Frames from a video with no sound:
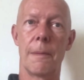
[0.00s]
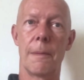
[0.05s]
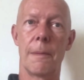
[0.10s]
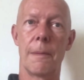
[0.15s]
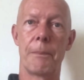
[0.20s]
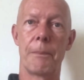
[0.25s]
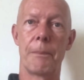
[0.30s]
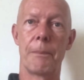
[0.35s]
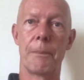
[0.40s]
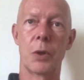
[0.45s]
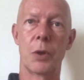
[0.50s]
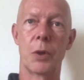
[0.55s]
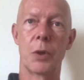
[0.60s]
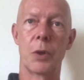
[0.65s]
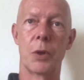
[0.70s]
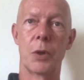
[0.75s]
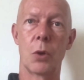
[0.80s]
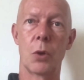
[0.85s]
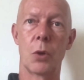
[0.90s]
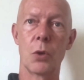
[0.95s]
also in
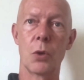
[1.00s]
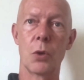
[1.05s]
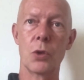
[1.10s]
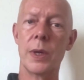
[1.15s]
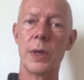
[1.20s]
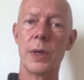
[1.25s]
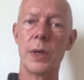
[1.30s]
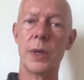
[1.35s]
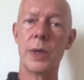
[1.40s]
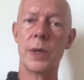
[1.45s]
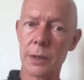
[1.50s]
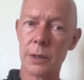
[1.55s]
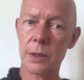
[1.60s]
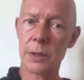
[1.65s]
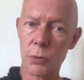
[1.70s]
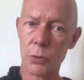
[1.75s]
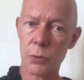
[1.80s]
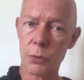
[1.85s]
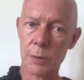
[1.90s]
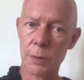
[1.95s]
this respect, there
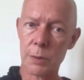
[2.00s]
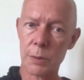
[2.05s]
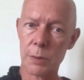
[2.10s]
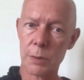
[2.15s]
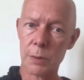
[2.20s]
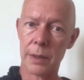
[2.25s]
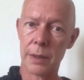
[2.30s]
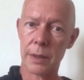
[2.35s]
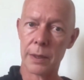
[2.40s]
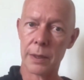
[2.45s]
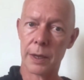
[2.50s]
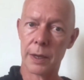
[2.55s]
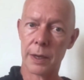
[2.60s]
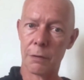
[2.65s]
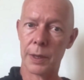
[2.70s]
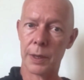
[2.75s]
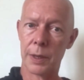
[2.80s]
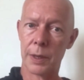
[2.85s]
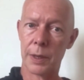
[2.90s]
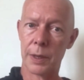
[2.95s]
have been
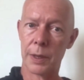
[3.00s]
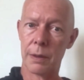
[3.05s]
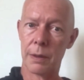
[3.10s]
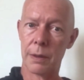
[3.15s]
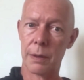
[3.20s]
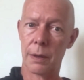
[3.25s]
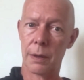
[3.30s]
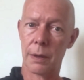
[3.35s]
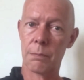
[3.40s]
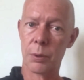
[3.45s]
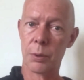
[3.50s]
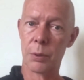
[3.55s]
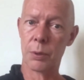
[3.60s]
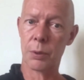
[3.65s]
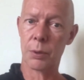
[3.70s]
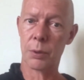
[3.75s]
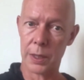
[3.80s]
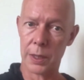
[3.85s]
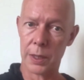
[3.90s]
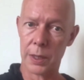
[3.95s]
progress. And this
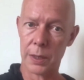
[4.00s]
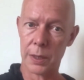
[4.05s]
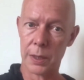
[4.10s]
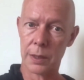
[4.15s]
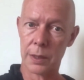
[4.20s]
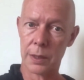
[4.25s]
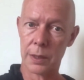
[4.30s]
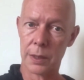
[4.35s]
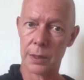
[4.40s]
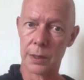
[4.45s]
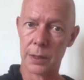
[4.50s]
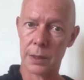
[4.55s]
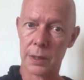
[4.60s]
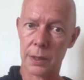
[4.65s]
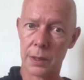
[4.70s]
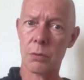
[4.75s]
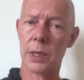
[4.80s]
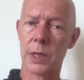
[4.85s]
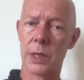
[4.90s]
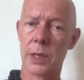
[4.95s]
is already
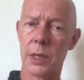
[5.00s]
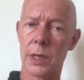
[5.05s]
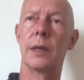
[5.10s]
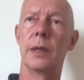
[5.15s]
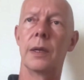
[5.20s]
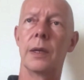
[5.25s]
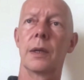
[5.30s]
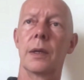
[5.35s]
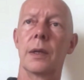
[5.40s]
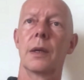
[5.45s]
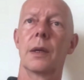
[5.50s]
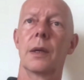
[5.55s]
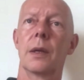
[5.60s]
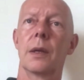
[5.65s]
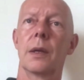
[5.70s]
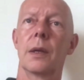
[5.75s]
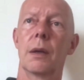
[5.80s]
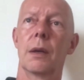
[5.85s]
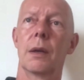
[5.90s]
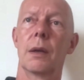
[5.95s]
a very
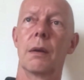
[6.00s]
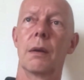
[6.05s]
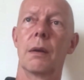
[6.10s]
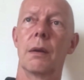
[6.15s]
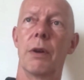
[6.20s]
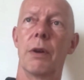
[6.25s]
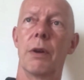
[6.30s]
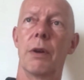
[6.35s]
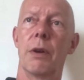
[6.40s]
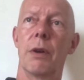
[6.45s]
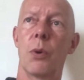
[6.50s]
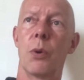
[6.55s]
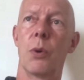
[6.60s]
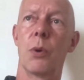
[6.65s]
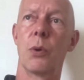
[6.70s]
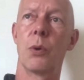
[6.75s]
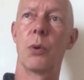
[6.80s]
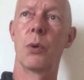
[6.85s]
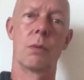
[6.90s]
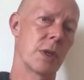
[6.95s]
important progress, in my
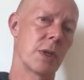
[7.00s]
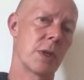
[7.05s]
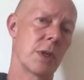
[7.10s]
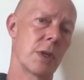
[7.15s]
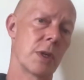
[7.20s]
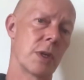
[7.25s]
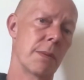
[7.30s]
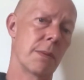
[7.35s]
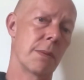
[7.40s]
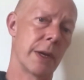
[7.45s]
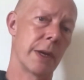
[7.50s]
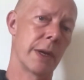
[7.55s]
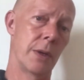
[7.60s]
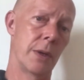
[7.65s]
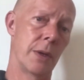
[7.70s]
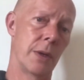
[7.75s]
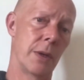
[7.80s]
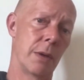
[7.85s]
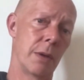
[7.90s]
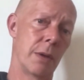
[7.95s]
opinion, because it
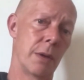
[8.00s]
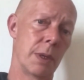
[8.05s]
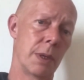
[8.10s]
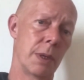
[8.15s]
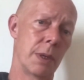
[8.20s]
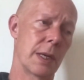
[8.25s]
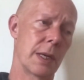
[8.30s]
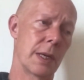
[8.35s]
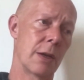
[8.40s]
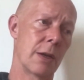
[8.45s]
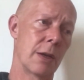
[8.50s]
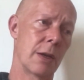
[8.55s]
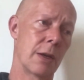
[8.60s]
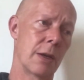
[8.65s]
allows you,